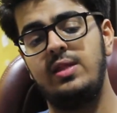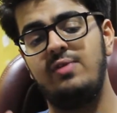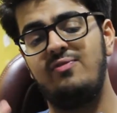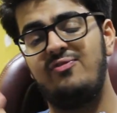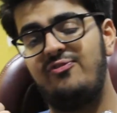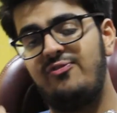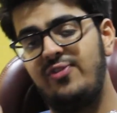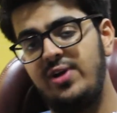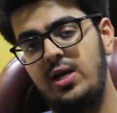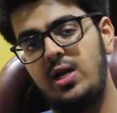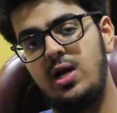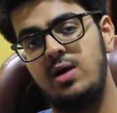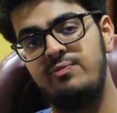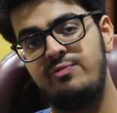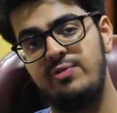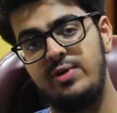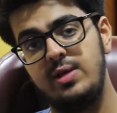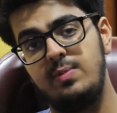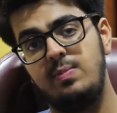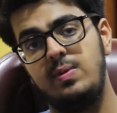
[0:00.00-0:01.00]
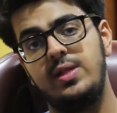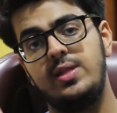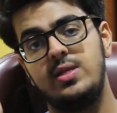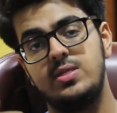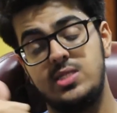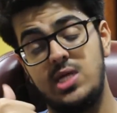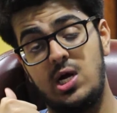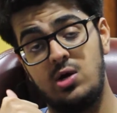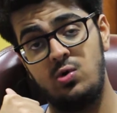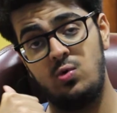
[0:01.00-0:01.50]
They fit comfortably, the
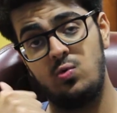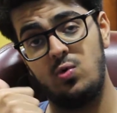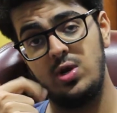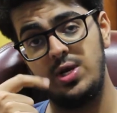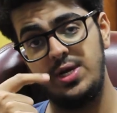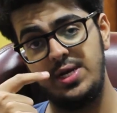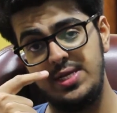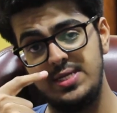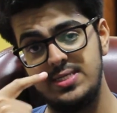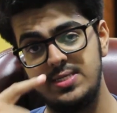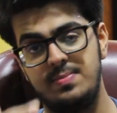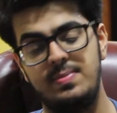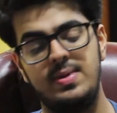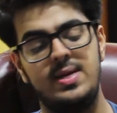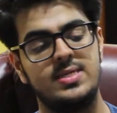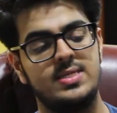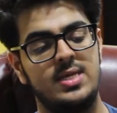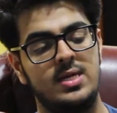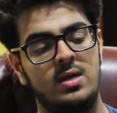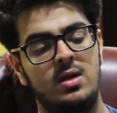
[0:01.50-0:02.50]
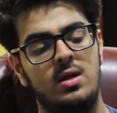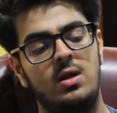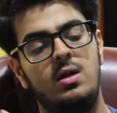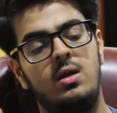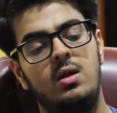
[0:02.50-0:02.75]
sound quality is amazing.